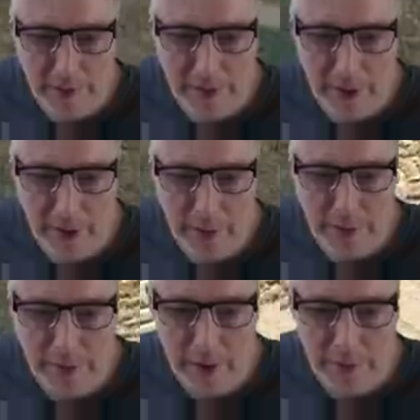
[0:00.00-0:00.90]
He's not helped
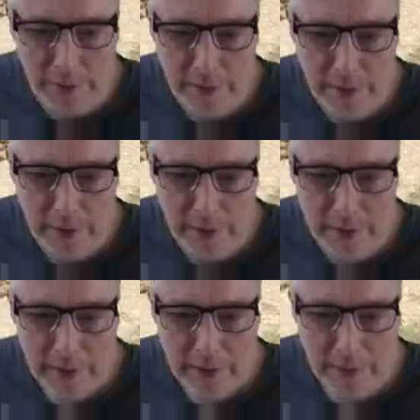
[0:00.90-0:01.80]
himself.
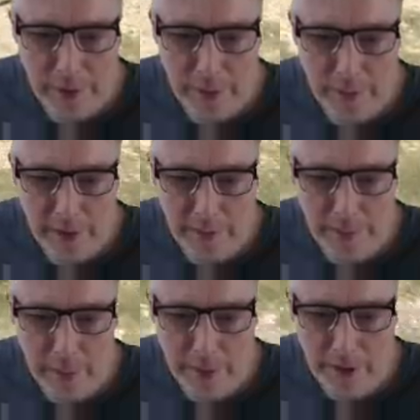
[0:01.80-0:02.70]
He's probably going to
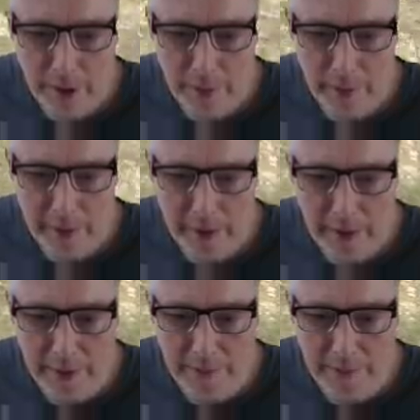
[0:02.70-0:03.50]
pop a shot at me there.